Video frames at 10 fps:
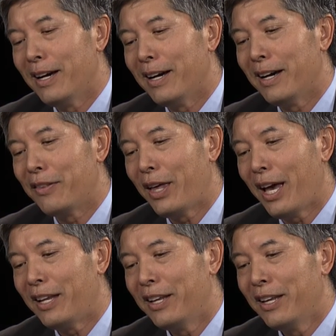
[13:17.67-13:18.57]
uh,
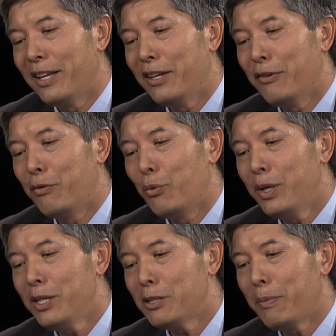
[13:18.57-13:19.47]
that if
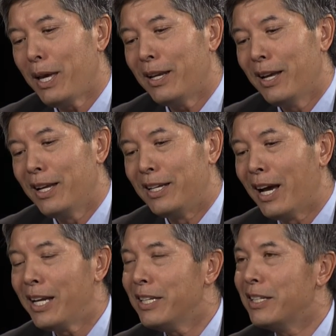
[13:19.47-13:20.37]
we spent
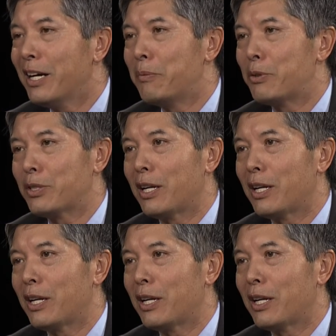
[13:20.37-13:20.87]
99%